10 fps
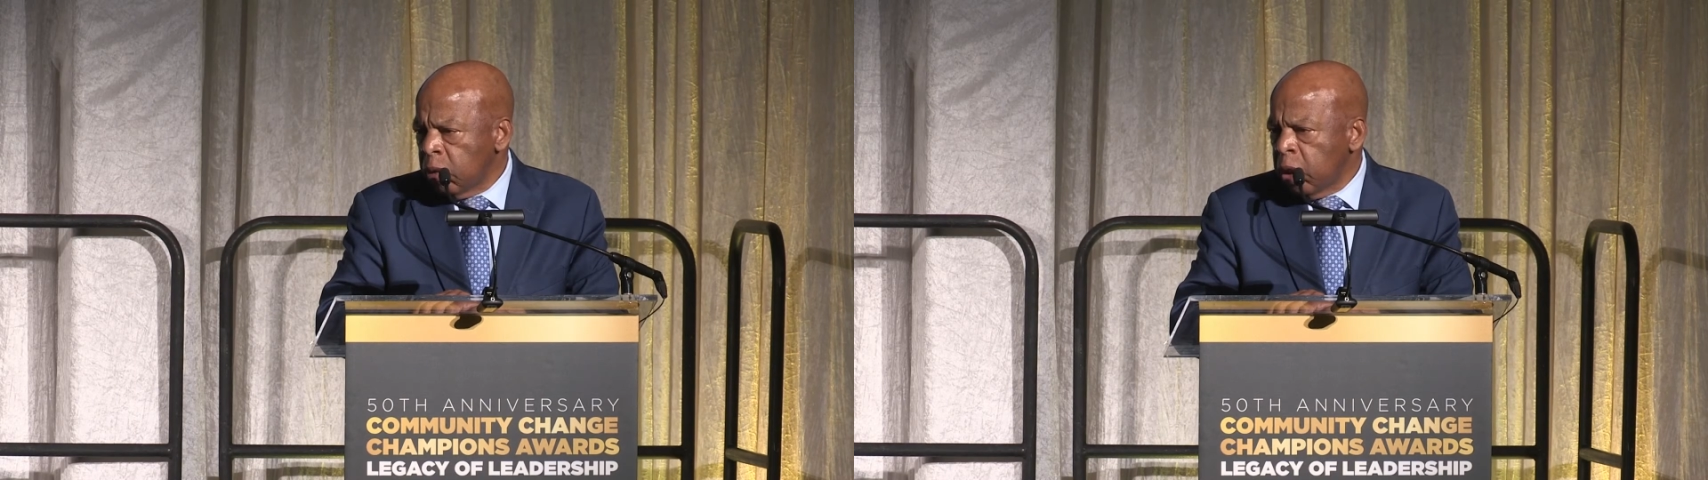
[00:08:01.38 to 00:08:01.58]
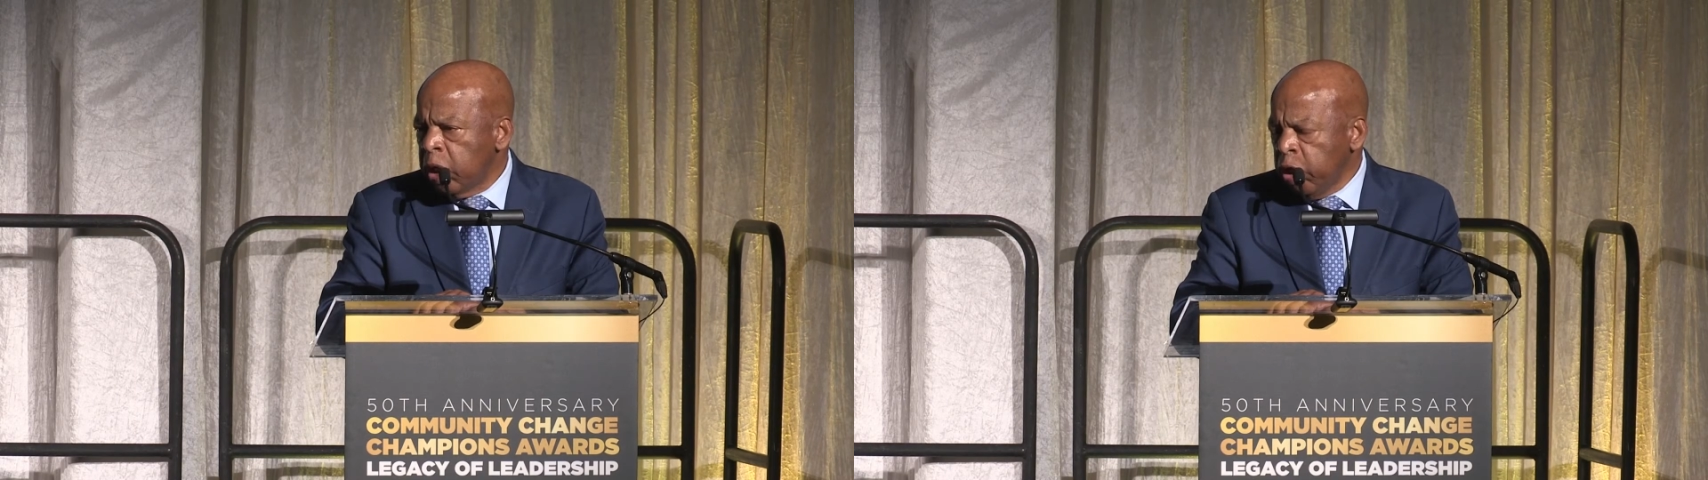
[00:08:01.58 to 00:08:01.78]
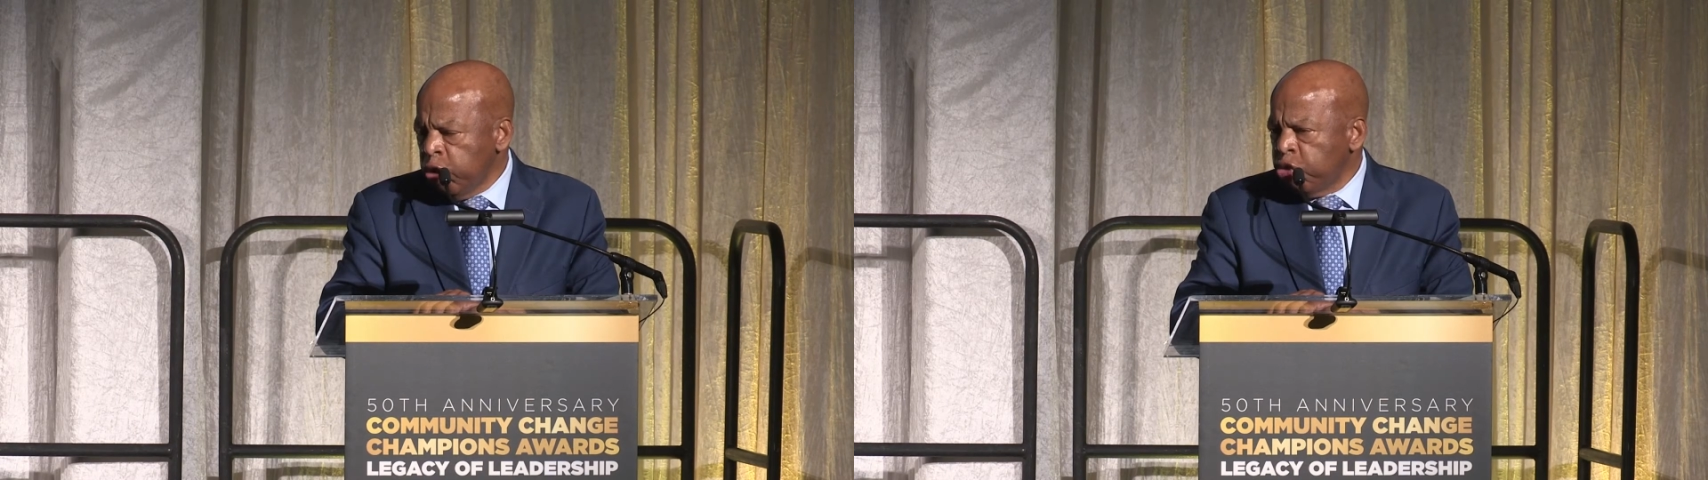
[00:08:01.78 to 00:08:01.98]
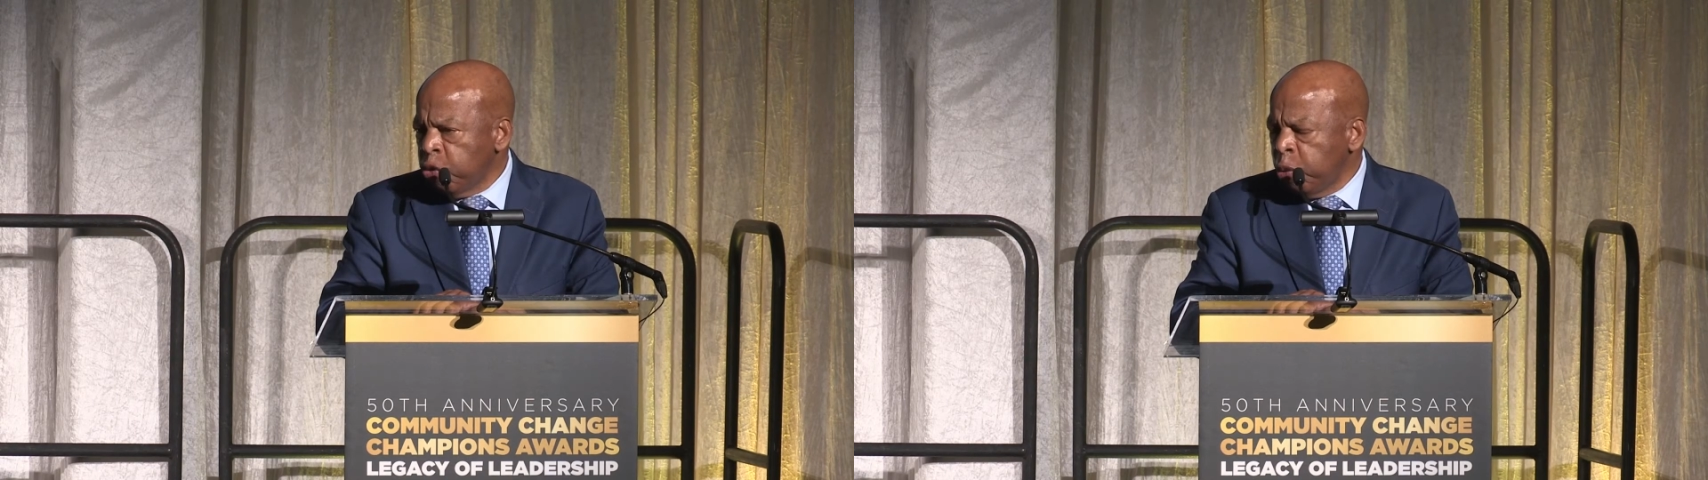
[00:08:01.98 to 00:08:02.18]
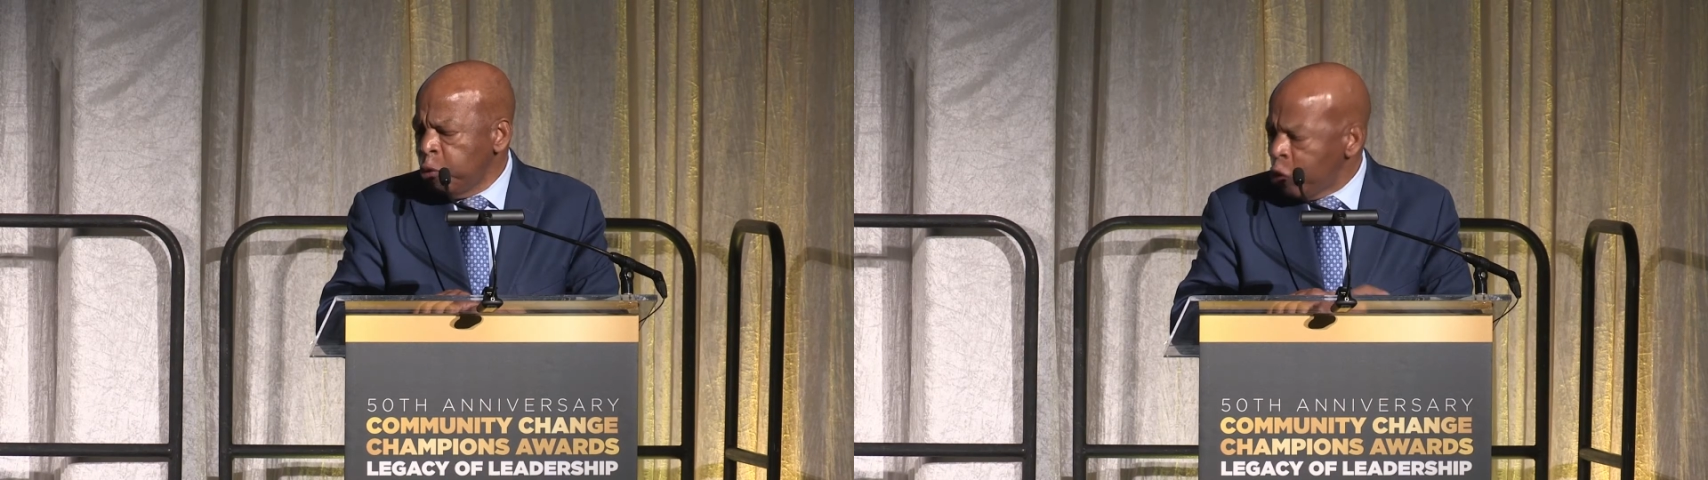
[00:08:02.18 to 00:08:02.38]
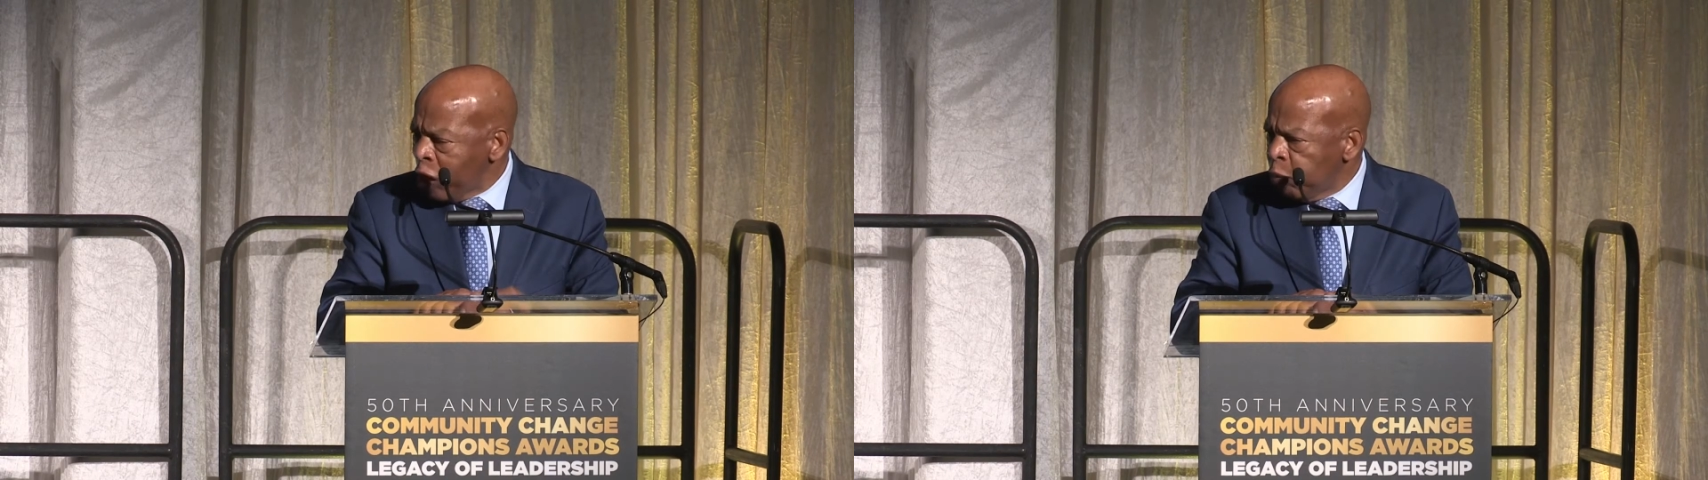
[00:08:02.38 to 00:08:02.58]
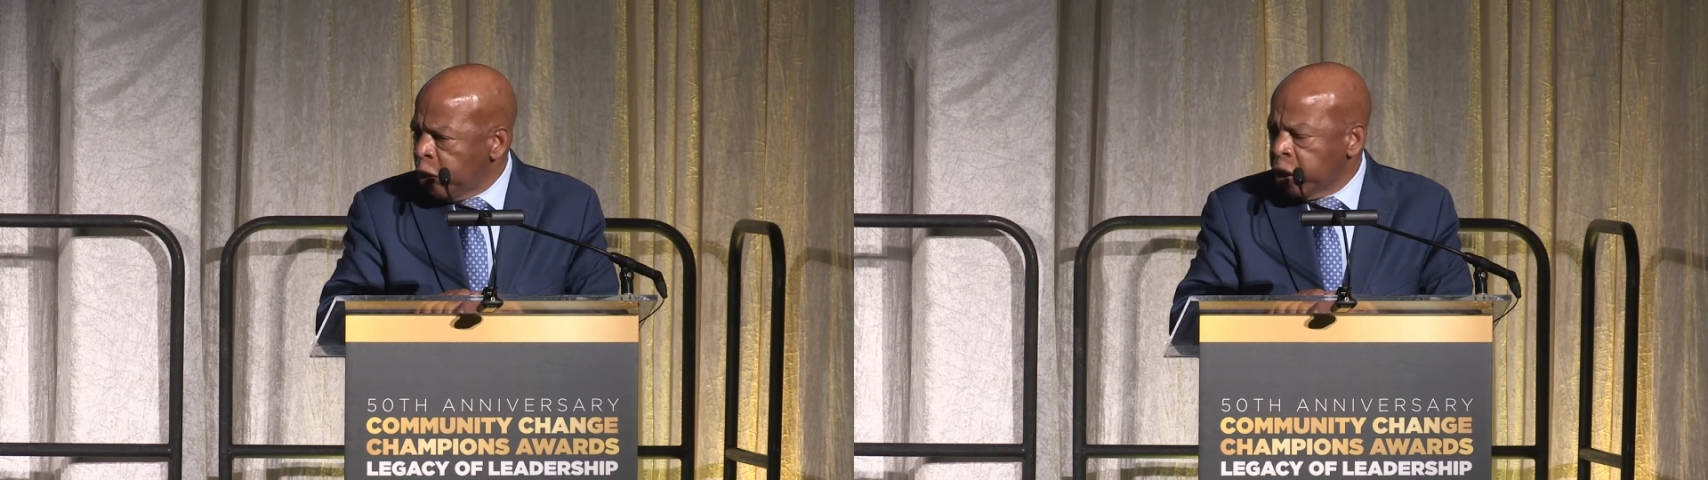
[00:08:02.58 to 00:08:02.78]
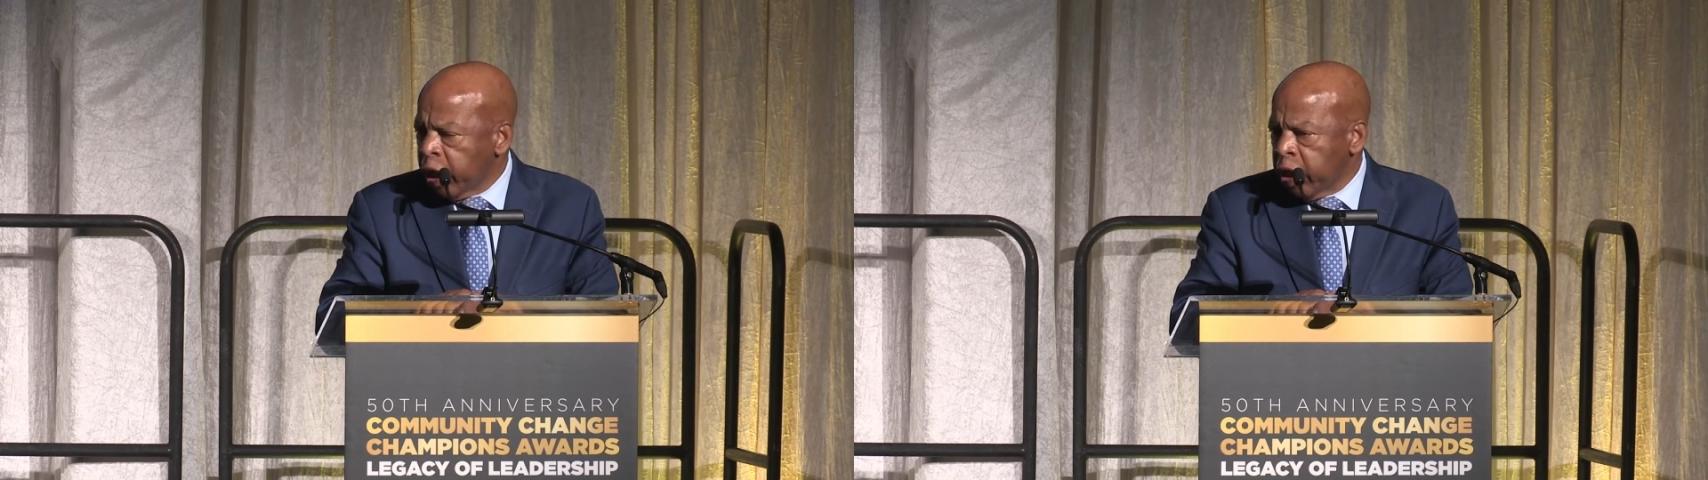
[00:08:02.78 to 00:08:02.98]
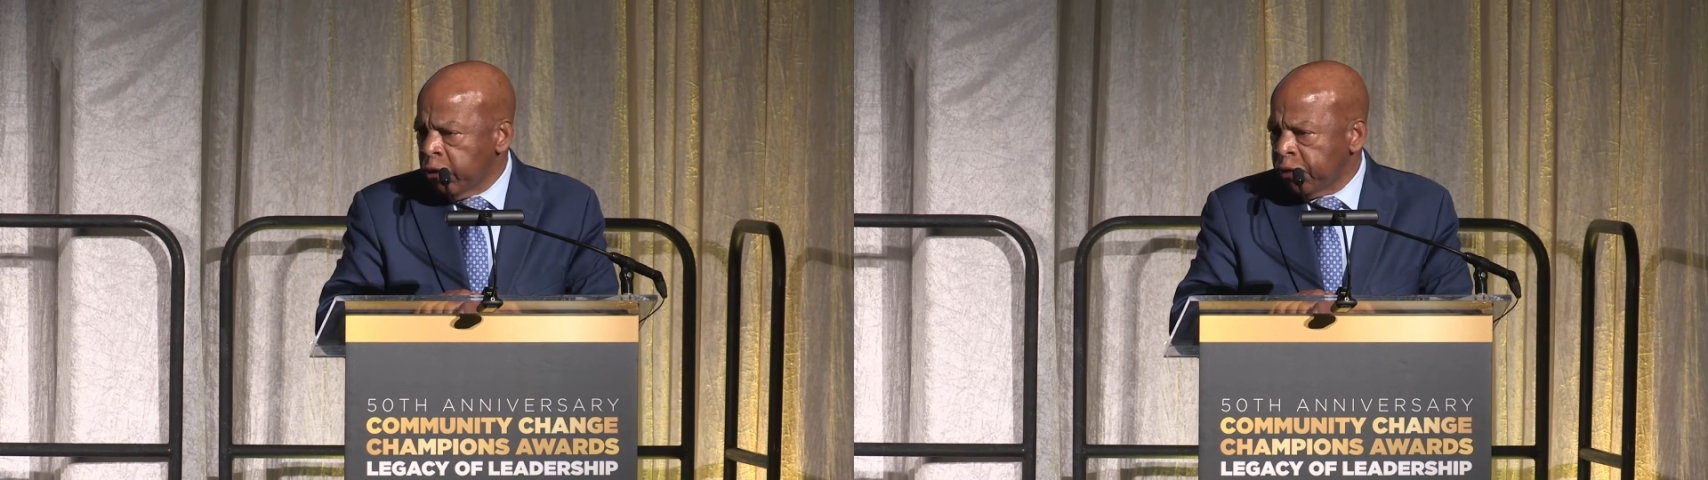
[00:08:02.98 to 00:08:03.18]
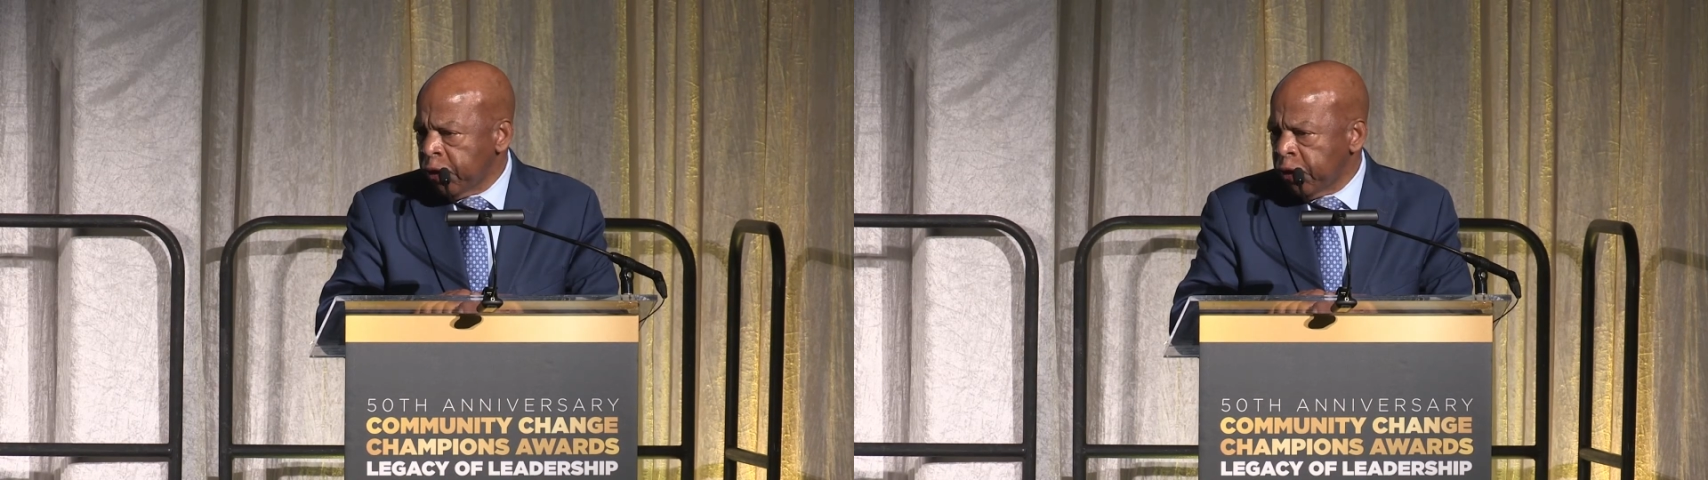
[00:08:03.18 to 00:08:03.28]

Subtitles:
And history would not be kind to us